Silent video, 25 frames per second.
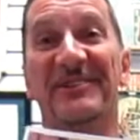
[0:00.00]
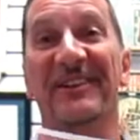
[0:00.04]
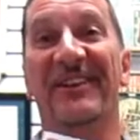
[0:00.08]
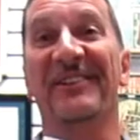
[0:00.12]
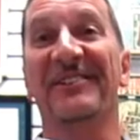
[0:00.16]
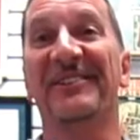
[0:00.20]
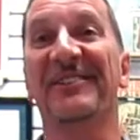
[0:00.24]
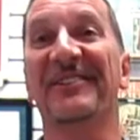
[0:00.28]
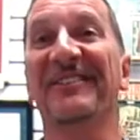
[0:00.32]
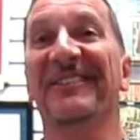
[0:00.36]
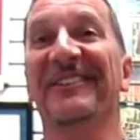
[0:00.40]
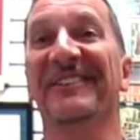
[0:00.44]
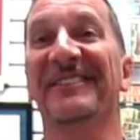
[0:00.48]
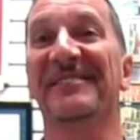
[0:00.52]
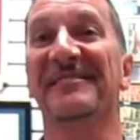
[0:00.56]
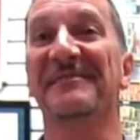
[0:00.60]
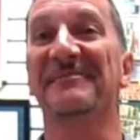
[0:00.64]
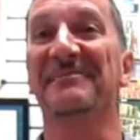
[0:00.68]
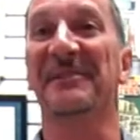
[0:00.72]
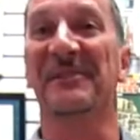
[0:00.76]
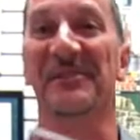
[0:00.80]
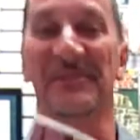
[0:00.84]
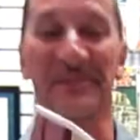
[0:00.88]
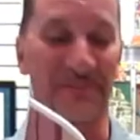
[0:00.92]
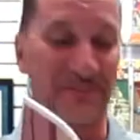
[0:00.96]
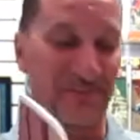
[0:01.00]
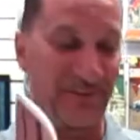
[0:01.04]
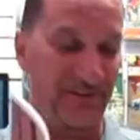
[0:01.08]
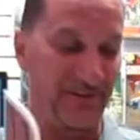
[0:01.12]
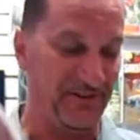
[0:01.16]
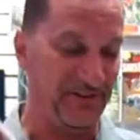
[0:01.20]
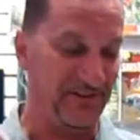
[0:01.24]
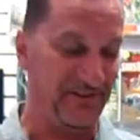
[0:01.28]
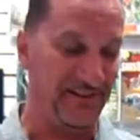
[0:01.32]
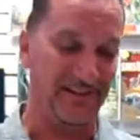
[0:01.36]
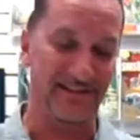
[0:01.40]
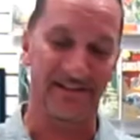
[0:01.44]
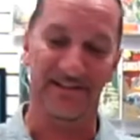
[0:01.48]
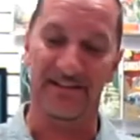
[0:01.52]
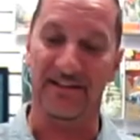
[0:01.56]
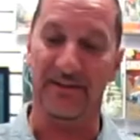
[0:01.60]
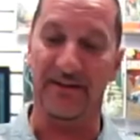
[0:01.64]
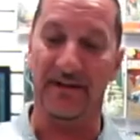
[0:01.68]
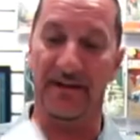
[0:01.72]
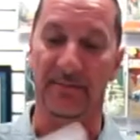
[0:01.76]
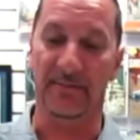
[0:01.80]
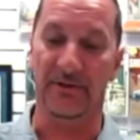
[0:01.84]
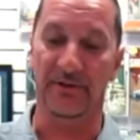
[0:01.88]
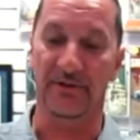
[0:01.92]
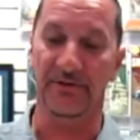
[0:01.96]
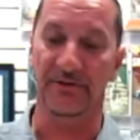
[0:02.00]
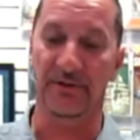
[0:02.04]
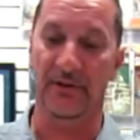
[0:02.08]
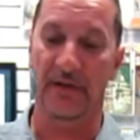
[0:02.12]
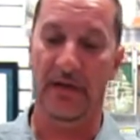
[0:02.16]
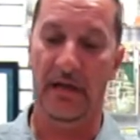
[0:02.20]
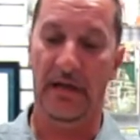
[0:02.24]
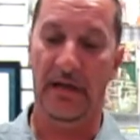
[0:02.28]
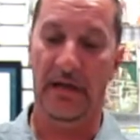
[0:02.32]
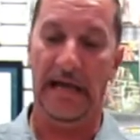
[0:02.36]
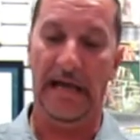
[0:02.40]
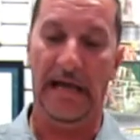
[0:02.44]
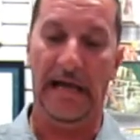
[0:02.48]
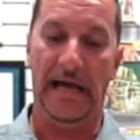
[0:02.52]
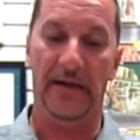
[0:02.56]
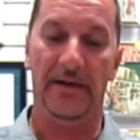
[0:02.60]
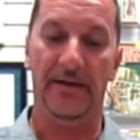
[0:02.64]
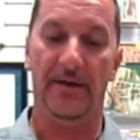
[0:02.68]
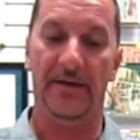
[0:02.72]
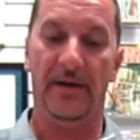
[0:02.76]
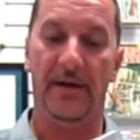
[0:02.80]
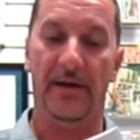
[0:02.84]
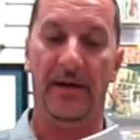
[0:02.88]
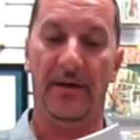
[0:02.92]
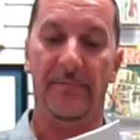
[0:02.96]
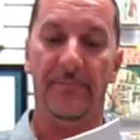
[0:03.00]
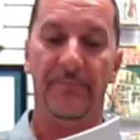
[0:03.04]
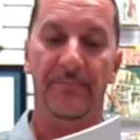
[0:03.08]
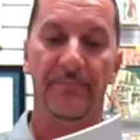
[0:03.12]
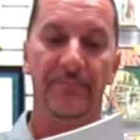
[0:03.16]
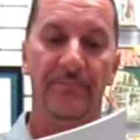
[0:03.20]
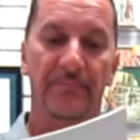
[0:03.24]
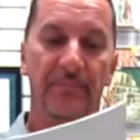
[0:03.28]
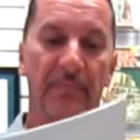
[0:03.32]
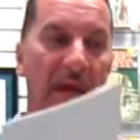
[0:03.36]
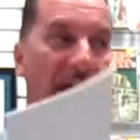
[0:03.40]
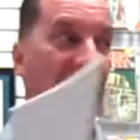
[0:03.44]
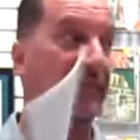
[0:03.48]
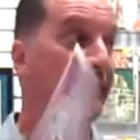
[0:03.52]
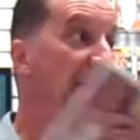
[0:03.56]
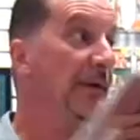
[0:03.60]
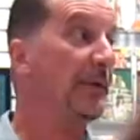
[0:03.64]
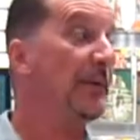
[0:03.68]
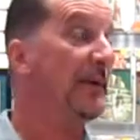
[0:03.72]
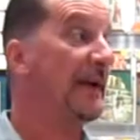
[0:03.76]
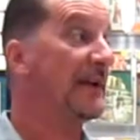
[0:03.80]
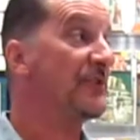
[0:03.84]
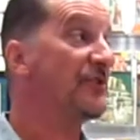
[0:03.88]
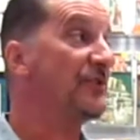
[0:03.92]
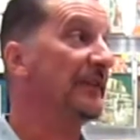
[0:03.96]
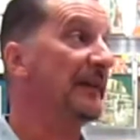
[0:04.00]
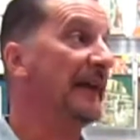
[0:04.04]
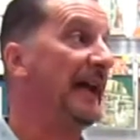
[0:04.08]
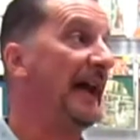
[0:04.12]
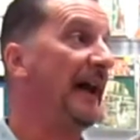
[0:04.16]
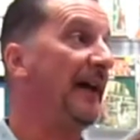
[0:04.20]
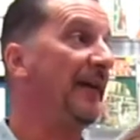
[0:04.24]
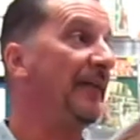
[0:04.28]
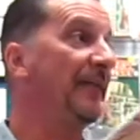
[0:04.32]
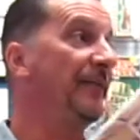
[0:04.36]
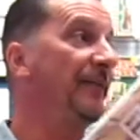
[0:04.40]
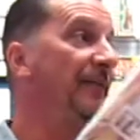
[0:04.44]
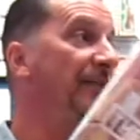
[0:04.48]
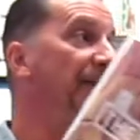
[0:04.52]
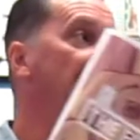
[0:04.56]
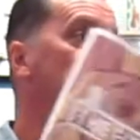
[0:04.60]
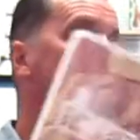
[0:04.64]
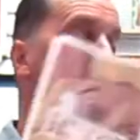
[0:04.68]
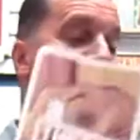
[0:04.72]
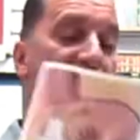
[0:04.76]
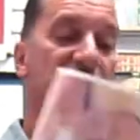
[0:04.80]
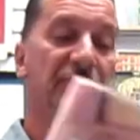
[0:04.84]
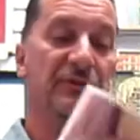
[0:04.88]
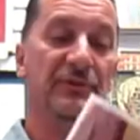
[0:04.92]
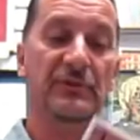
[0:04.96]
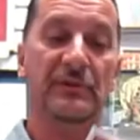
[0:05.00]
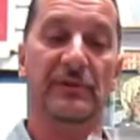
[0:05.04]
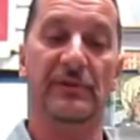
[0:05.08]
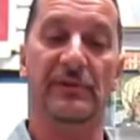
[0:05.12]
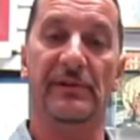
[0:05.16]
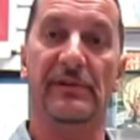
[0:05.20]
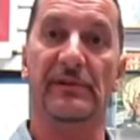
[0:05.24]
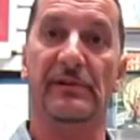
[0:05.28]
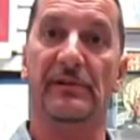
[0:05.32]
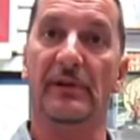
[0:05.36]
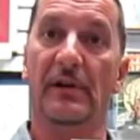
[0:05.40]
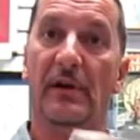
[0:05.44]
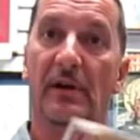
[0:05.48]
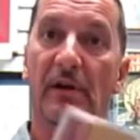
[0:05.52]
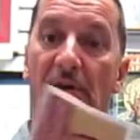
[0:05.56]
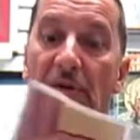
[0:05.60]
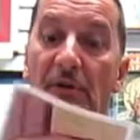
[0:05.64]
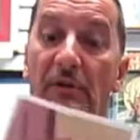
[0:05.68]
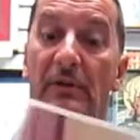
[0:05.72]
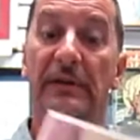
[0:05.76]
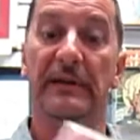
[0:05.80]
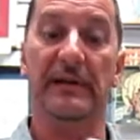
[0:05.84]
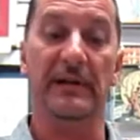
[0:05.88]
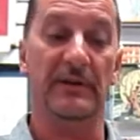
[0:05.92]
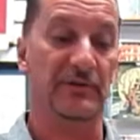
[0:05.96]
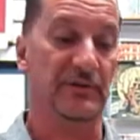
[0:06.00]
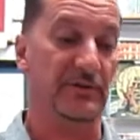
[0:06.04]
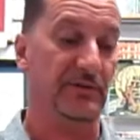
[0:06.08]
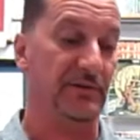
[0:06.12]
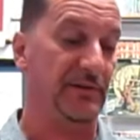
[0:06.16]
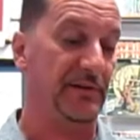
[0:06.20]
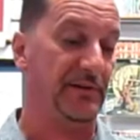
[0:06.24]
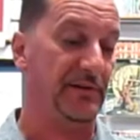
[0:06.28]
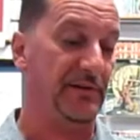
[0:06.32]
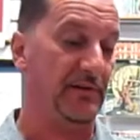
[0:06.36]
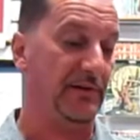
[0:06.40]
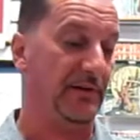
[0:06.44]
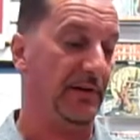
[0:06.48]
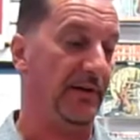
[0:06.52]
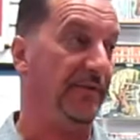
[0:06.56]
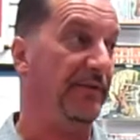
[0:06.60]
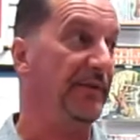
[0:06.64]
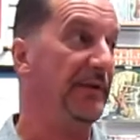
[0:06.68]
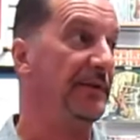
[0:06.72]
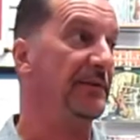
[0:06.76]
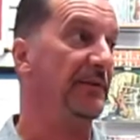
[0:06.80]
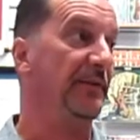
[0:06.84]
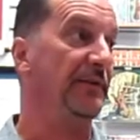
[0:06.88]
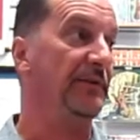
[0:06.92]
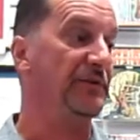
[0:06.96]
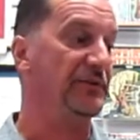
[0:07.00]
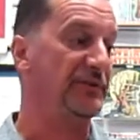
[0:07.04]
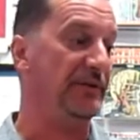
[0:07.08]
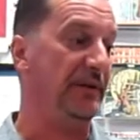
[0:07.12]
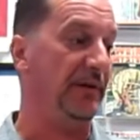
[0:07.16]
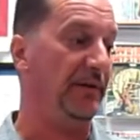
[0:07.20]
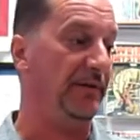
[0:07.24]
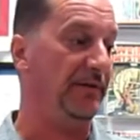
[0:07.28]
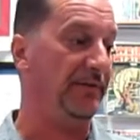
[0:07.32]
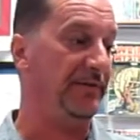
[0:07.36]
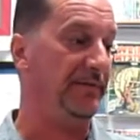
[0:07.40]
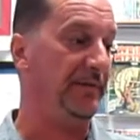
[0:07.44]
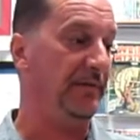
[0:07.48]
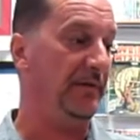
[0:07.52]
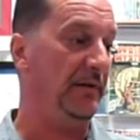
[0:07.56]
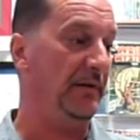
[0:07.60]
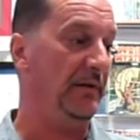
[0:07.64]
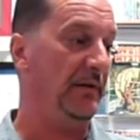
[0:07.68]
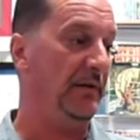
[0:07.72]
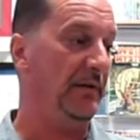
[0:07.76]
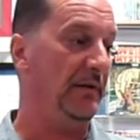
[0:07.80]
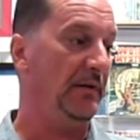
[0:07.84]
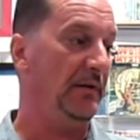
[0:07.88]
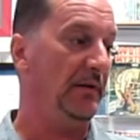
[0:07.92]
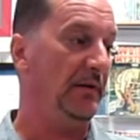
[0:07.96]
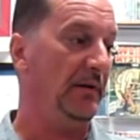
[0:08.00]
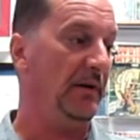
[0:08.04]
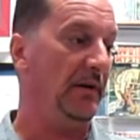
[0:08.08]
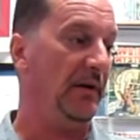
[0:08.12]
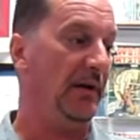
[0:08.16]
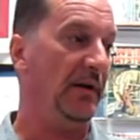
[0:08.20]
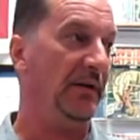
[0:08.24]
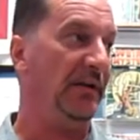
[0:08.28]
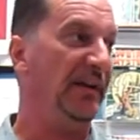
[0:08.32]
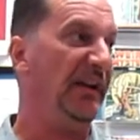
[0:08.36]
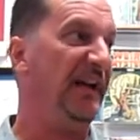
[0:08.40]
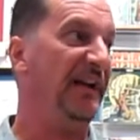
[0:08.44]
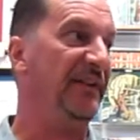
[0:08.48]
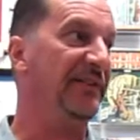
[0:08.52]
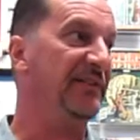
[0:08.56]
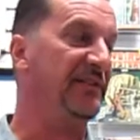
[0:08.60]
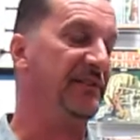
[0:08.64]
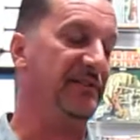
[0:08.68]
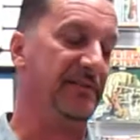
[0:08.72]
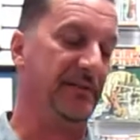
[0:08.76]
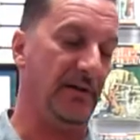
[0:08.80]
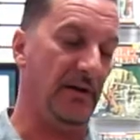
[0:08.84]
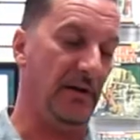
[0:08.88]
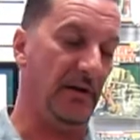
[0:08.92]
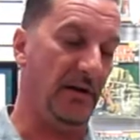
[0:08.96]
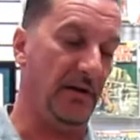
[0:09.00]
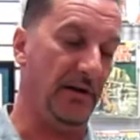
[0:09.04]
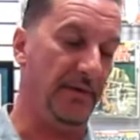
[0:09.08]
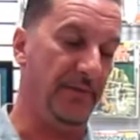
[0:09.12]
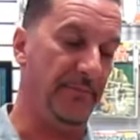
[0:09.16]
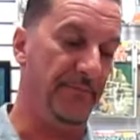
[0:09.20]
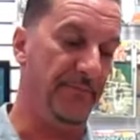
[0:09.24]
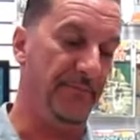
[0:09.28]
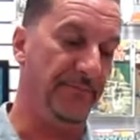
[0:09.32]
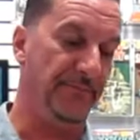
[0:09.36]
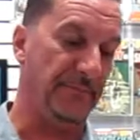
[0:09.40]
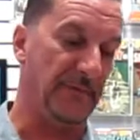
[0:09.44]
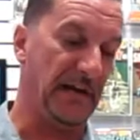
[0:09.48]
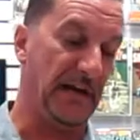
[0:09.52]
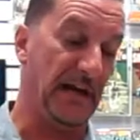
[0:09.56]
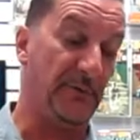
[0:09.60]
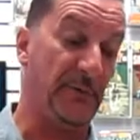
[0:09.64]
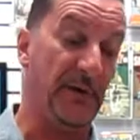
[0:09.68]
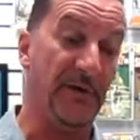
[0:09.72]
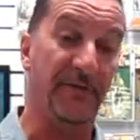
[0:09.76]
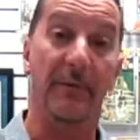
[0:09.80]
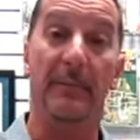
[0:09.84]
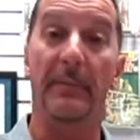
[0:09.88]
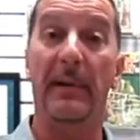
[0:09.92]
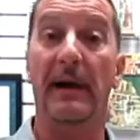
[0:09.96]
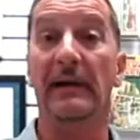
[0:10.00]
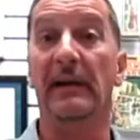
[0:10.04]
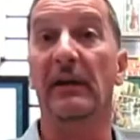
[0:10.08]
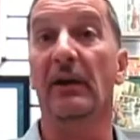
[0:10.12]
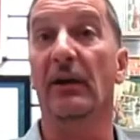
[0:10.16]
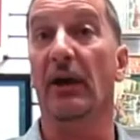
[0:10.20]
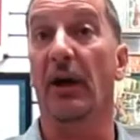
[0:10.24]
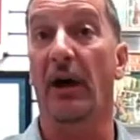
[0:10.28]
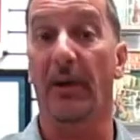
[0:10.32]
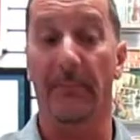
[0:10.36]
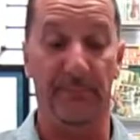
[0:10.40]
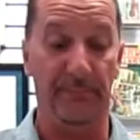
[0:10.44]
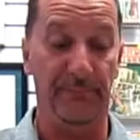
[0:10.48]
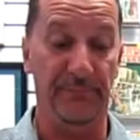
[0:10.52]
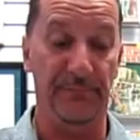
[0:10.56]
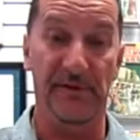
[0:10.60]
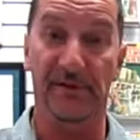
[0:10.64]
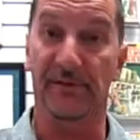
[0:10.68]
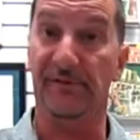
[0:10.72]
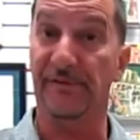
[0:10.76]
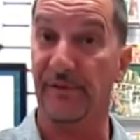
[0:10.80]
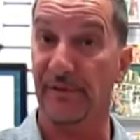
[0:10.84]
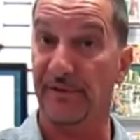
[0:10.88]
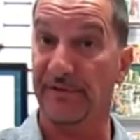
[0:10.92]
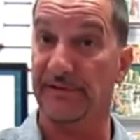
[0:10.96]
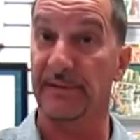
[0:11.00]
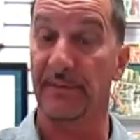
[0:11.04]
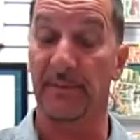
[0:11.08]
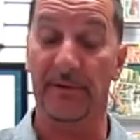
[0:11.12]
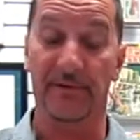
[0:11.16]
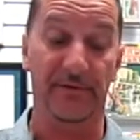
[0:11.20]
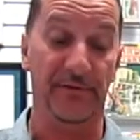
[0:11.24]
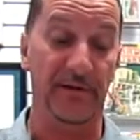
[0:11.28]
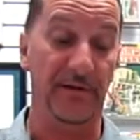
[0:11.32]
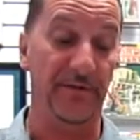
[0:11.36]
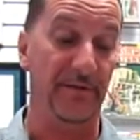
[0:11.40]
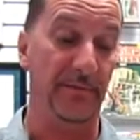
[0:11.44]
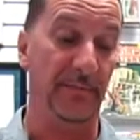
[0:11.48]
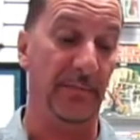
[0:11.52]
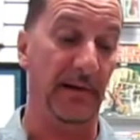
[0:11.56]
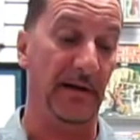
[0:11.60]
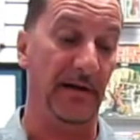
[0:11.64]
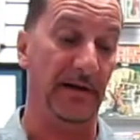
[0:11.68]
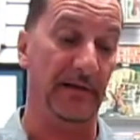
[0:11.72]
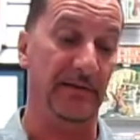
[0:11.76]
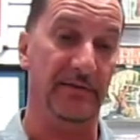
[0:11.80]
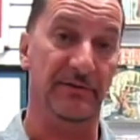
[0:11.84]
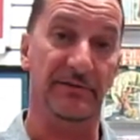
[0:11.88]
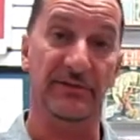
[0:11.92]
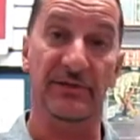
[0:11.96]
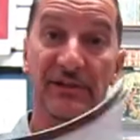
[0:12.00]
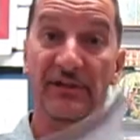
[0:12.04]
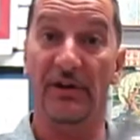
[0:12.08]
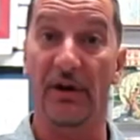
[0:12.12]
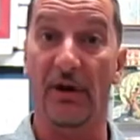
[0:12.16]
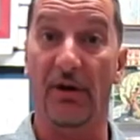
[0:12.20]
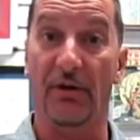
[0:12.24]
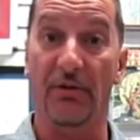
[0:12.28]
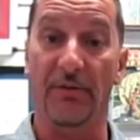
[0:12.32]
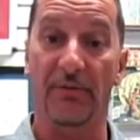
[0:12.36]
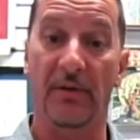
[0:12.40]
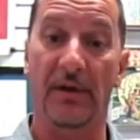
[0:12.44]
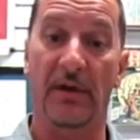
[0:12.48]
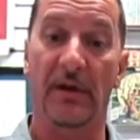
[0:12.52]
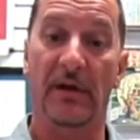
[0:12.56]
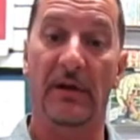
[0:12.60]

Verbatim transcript: darker than Superior Foes, I can tell you that much. And um, I think we actually have issues, uh, early issues of this on the shelf, unless um, I rave about it a lot. This is the first time I've raved about it to y'all.